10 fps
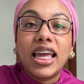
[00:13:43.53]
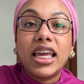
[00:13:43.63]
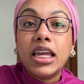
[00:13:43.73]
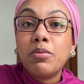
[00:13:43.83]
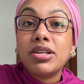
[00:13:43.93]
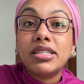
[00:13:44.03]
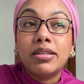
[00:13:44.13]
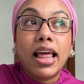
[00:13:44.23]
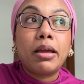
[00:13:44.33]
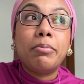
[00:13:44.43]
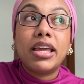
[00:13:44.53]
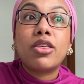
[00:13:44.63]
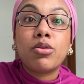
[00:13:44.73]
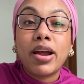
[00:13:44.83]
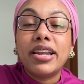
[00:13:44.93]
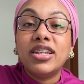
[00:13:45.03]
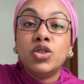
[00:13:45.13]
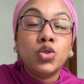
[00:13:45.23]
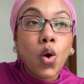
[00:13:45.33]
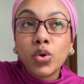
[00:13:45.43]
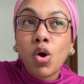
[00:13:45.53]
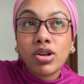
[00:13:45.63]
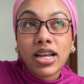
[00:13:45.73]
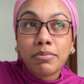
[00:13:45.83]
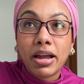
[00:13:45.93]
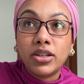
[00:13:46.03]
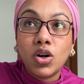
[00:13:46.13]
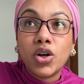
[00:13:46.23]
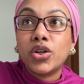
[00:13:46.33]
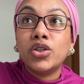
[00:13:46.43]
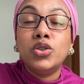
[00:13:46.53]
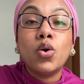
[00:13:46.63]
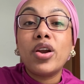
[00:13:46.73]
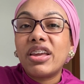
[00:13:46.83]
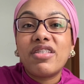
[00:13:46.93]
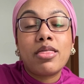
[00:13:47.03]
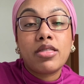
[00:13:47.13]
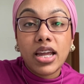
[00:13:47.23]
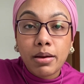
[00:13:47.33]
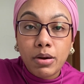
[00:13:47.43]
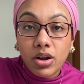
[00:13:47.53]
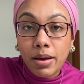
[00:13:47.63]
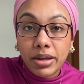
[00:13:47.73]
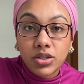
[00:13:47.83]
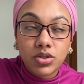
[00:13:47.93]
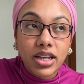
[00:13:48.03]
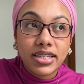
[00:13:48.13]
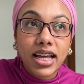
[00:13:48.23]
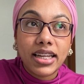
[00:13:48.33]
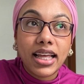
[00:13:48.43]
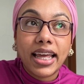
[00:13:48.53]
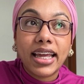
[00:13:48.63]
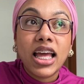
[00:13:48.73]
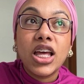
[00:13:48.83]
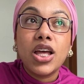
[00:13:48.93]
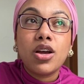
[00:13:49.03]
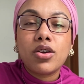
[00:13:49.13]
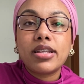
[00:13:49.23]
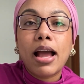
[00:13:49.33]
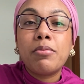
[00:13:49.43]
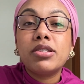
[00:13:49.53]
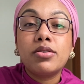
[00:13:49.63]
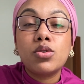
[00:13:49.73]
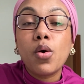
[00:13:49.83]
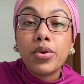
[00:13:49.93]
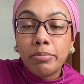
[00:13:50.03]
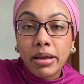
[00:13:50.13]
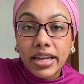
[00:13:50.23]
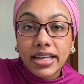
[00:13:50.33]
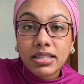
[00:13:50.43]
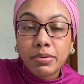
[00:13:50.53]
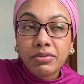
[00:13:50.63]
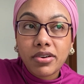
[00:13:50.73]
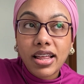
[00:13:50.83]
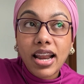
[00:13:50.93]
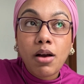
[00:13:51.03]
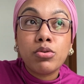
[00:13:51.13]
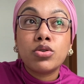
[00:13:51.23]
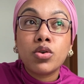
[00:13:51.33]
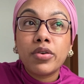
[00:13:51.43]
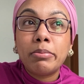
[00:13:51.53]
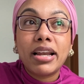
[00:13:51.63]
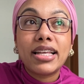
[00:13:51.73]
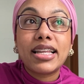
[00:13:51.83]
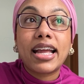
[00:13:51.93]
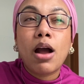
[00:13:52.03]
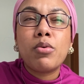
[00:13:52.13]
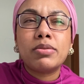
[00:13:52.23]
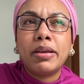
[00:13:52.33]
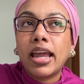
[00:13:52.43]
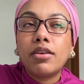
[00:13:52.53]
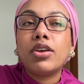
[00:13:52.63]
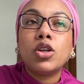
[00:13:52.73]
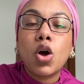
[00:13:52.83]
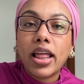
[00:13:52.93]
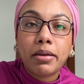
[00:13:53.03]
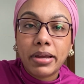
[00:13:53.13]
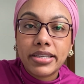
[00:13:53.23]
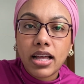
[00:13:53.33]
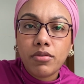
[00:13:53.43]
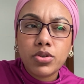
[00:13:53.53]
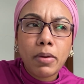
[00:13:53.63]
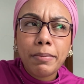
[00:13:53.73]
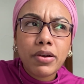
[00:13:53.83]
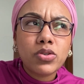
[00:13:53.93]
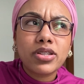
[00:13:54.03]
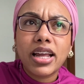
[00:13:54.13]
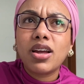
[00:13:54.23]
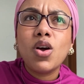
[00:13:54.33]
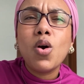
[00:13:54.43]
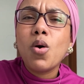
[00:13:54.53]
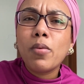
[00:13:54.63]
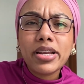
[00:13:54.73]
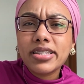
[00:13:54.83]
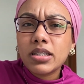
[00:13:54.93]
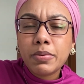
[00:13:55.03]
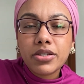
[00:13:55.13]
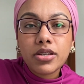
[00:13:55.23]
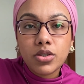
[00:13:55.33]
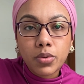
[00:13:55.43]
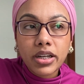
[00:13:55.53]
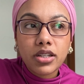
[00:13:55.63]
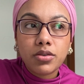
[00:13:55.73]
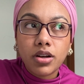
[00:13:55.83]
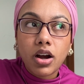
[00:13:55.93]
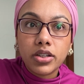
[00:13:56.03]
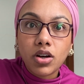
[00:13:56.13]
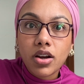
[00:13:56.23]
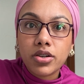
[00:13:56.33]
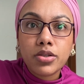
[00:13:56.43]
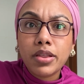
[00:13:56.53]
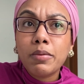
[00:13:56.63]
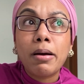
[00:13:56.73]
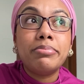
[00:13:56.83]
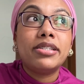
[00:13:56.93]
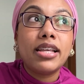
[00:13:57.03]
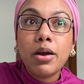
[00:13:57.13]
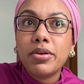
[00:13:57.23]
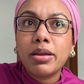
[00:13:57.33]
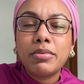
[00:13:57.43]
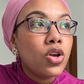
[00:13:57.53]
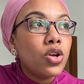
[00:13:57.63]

he was like being threatened, don't contact my daughter, don't even think about coming to Tanzania. Like, because I was so rebellious before that. I was so rebellious, like, I was behaving not like myself. So my parents were like, what is this person doing to our daughter? So they were upset with him.